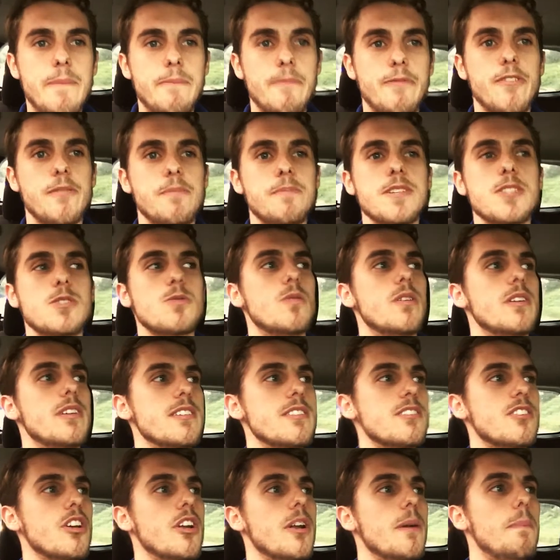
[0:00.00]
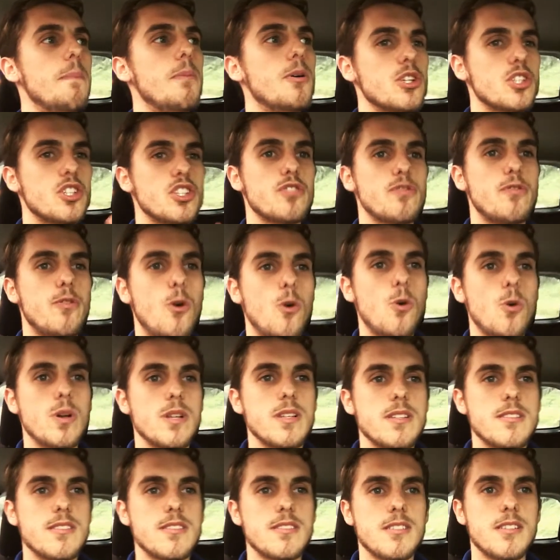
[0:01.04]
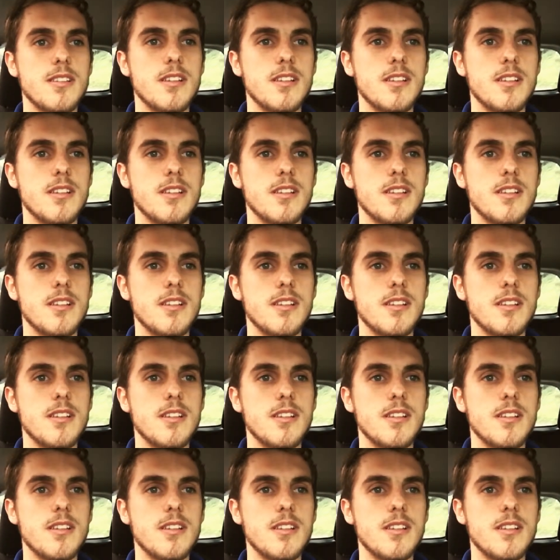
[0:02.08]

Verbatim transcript: from this one is going to push forwards